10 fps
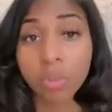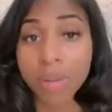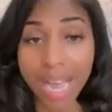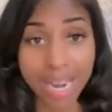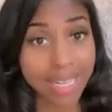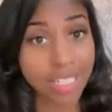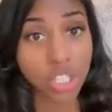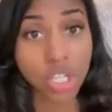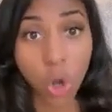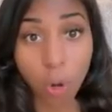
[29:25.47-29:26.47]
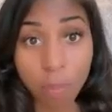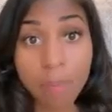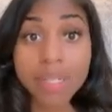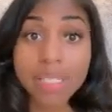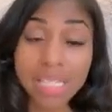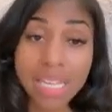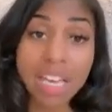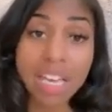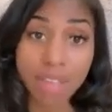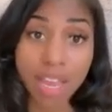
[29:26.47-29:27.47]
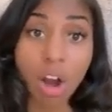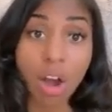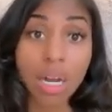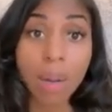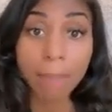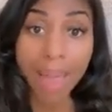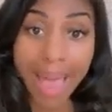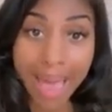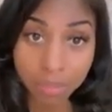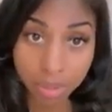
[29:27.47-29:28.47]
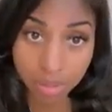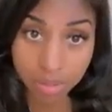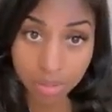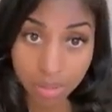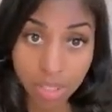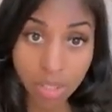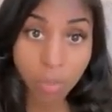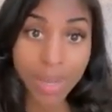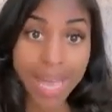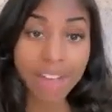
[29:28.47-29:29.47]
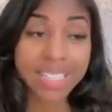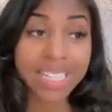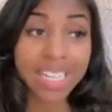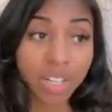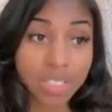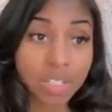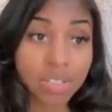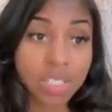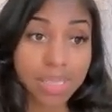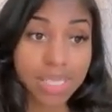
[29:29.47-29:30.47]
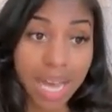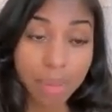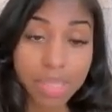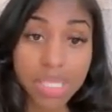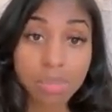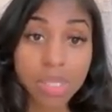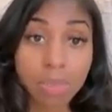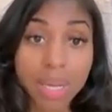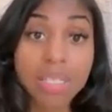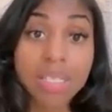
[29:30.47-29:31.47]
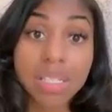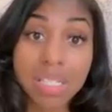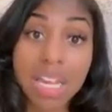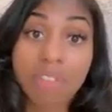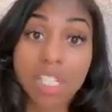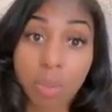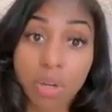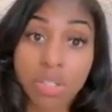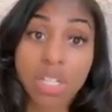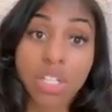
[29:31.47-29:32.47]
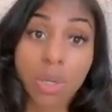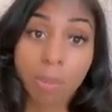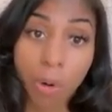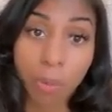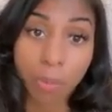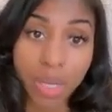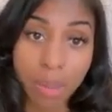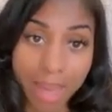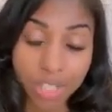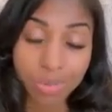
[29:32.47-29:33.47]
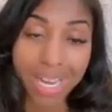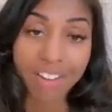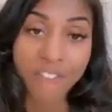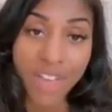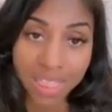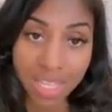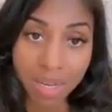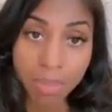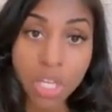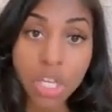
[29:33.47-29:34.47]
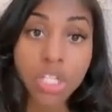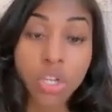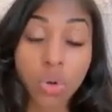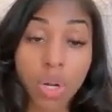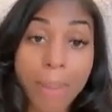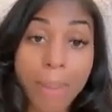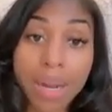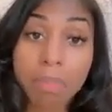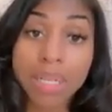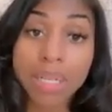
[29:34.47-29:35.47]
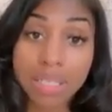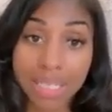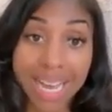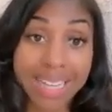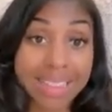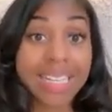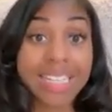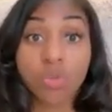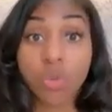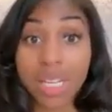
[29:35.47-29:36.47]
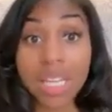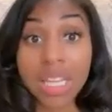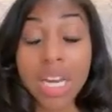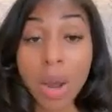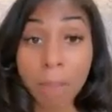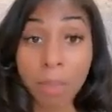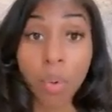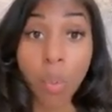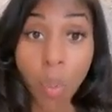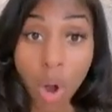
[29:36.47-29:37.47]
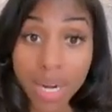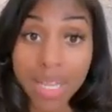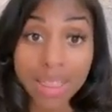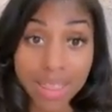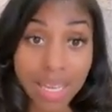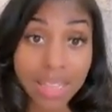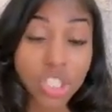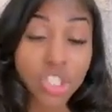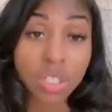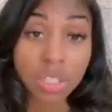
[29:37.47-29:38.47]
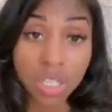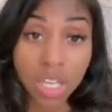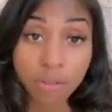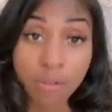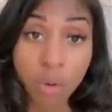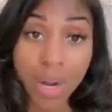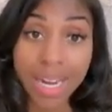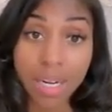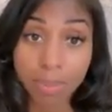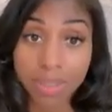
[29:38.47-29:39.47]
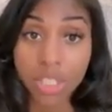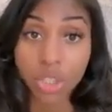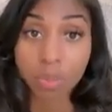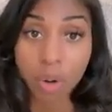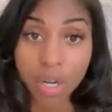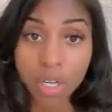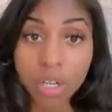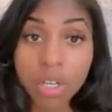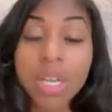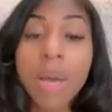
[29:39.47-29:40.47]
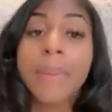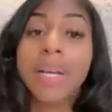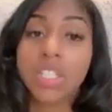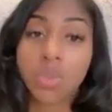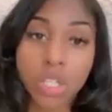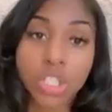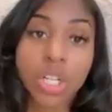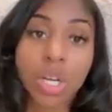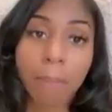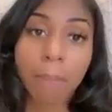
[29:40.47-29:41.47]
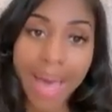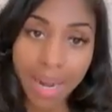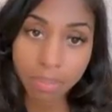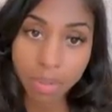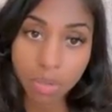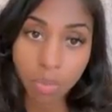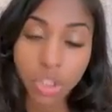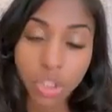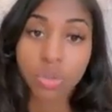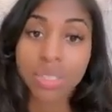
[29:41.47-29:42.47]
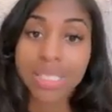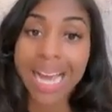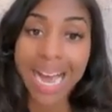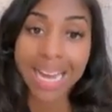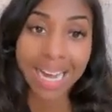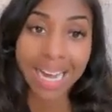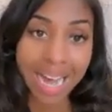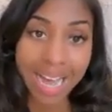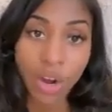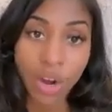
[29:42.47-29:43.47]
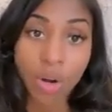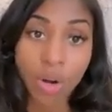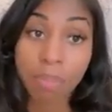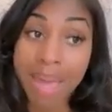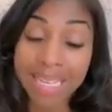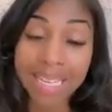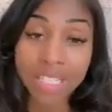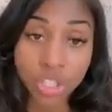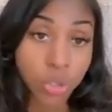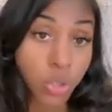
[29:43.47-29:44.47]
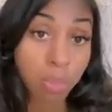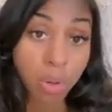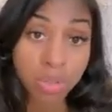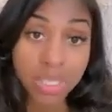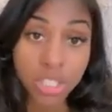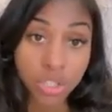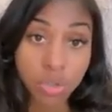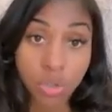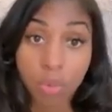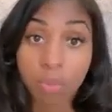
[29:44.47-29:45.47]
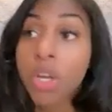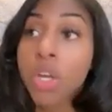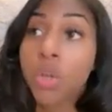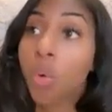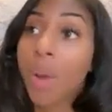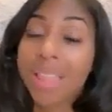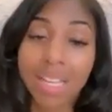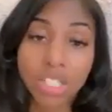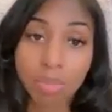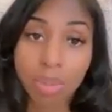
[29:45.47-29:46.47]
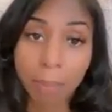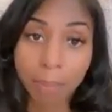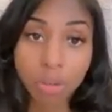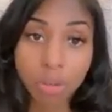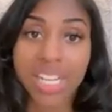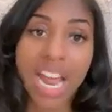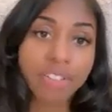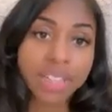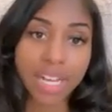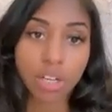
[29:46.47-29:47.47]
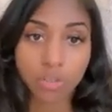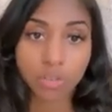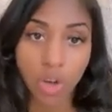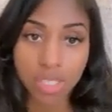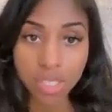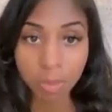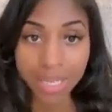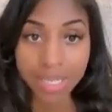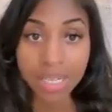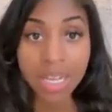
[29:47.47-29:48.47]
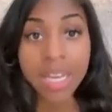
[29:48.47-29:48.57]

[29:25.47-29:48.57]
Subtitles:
We got to get to know people to see if they are compatible. We have to give ourselves some time and some space to see if this person is an appropriate match. You got to vet them. So compatibility, I think, is really the number one thing that you're looking for in a potential partner, because once you're compatible, once you see eye to eye on many issues, on most issues, on the way things should be approached, and everything else falls into place.